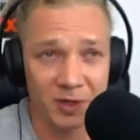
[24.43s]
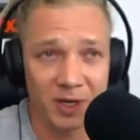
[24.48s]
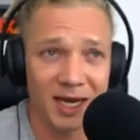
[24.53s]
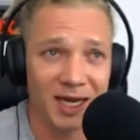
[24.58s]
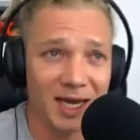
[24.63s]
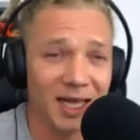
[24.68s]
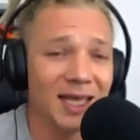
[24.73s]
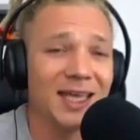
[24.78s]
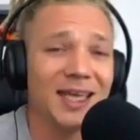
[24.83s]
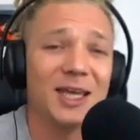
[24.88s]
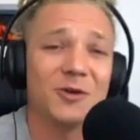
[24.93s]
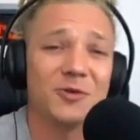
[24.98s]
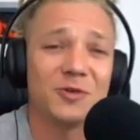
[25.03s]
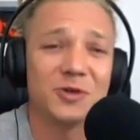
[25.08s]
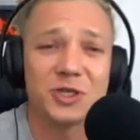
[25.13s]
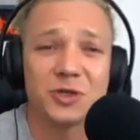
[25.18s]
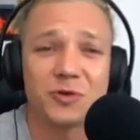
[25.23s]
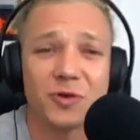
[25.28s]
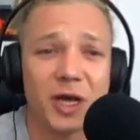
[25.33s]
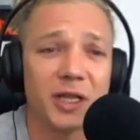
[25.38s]
and here in
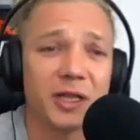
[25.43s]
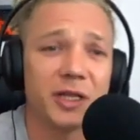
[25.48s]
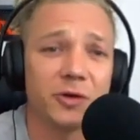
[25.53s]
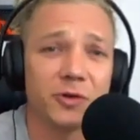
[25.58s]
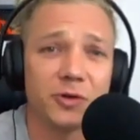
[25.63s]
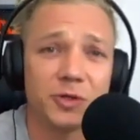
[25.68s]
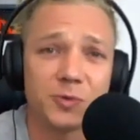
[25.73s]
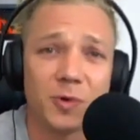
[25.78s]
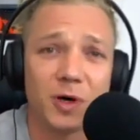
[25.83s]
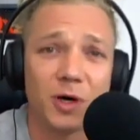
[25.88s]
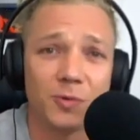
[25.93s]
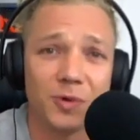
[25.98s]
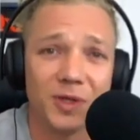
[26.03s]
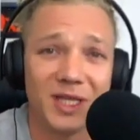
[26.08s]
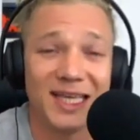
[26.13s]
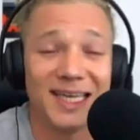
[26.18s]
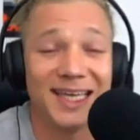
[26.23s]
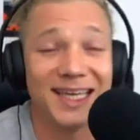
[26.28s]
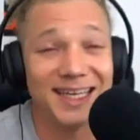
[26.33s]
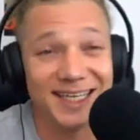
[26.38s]
Australia as well with
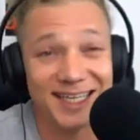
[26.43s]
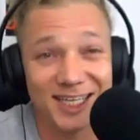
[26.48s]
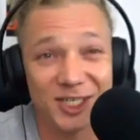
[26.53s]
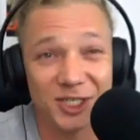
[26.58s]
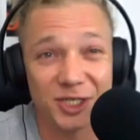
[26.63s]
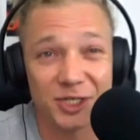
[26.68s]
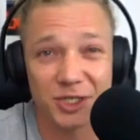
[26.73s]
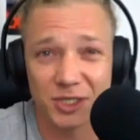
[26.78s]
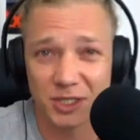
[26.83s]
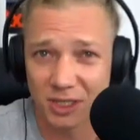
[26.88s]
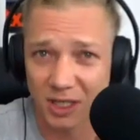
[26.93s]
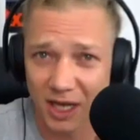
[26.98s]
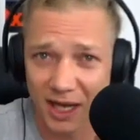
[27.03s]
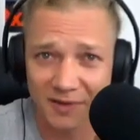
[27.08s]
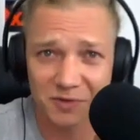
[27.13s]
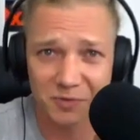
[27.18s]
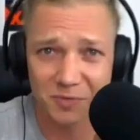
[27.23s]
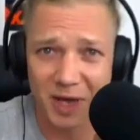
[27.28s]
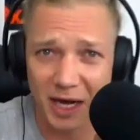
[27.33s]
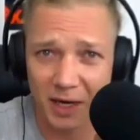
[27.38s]
the Indigenous
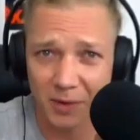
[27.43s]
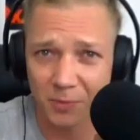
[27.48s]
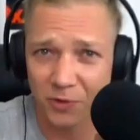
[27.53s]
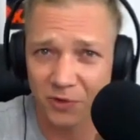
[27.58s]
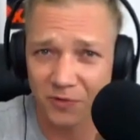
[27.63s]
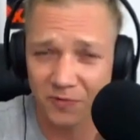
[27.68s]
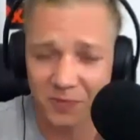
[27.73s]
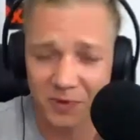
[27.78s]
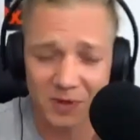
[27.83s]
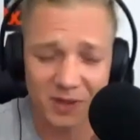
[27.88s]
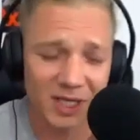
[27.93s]
Lives Matter movement.